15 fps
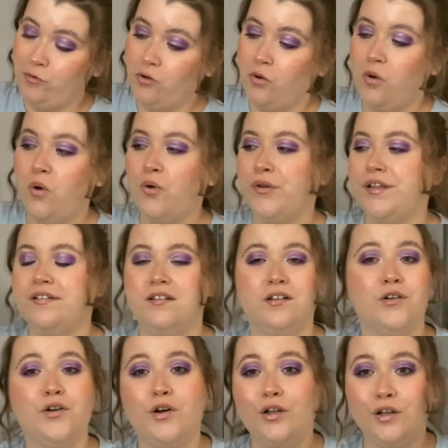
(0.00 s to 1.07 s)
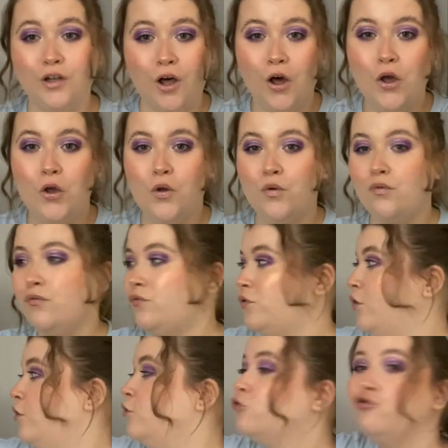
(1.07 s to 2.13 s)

drawers, clothes,